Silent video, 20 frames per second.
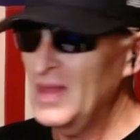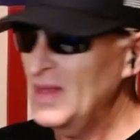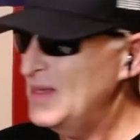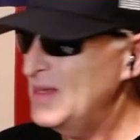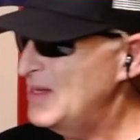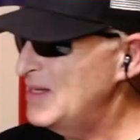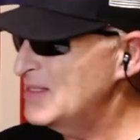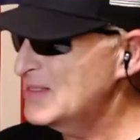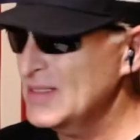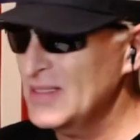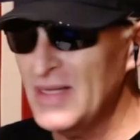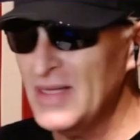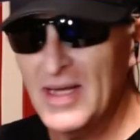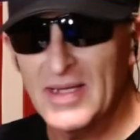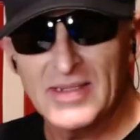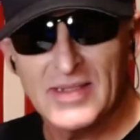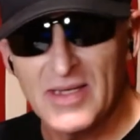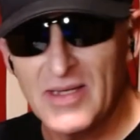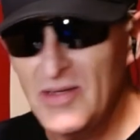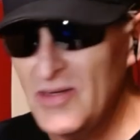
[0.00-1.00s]
He said,
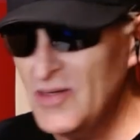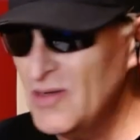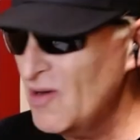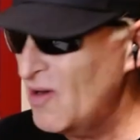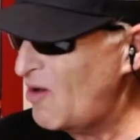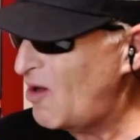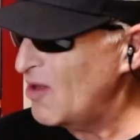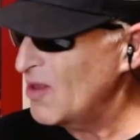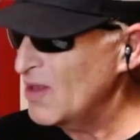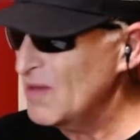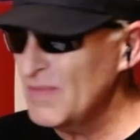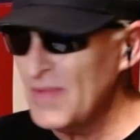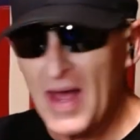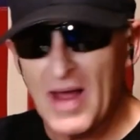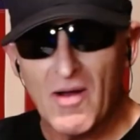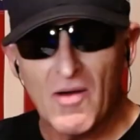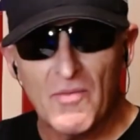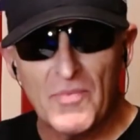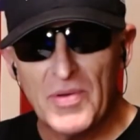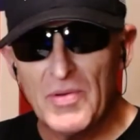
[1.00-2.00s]
next thing you know, all them
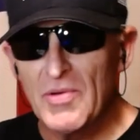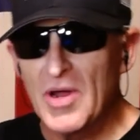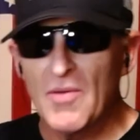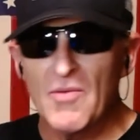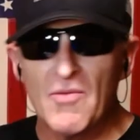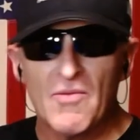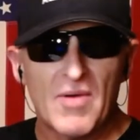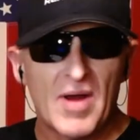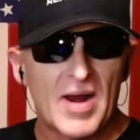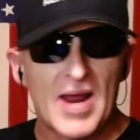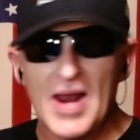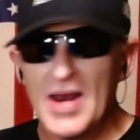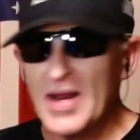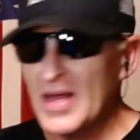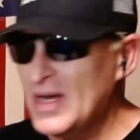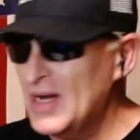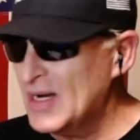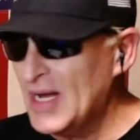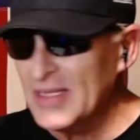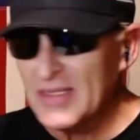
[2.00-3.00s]
daggone people coming around, I had to
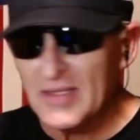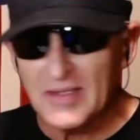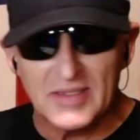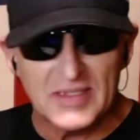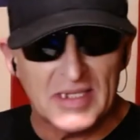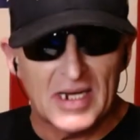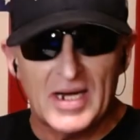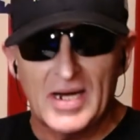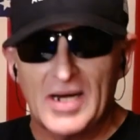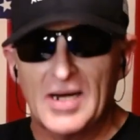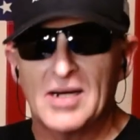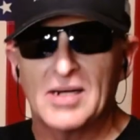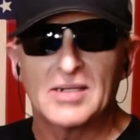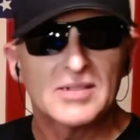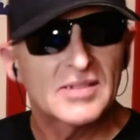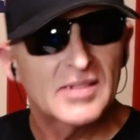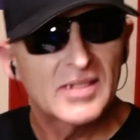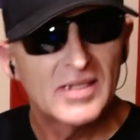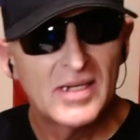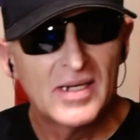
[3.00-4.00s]
cut out their tongues.
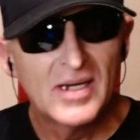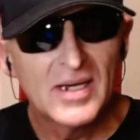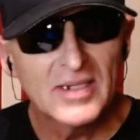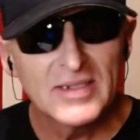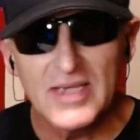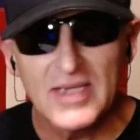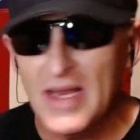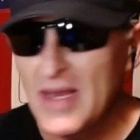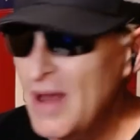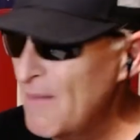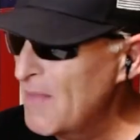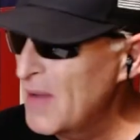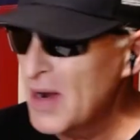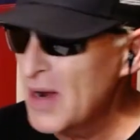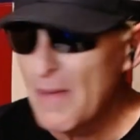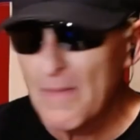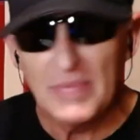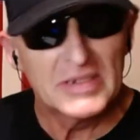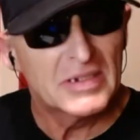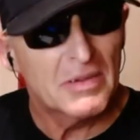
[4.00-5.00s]
Because they done bought
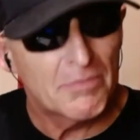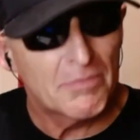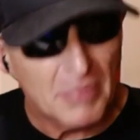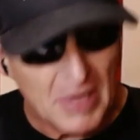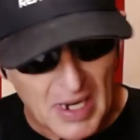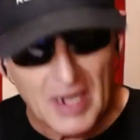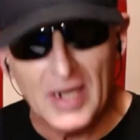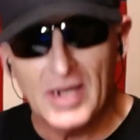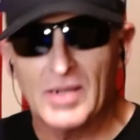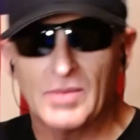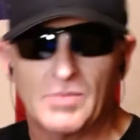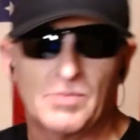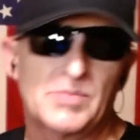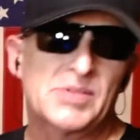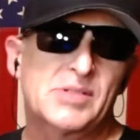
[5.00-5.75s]
a bunch of bums.